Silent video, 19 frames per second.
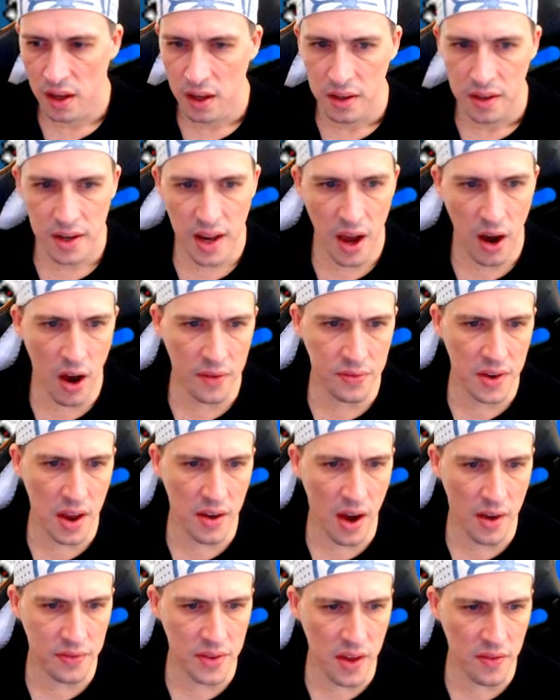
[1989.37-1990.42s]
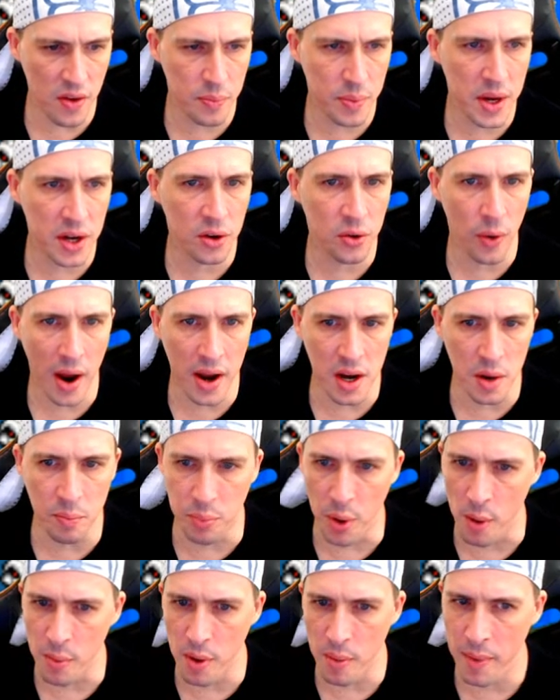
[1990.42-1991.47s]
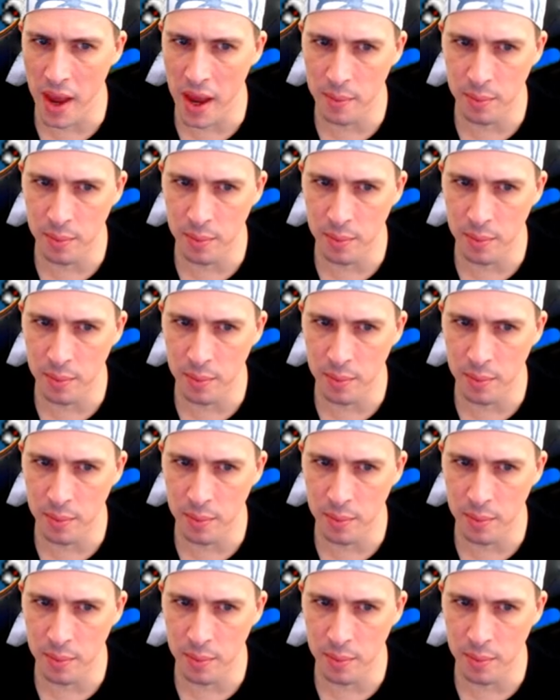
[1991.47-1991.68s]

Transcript: Now, I've never been great at Bomberman,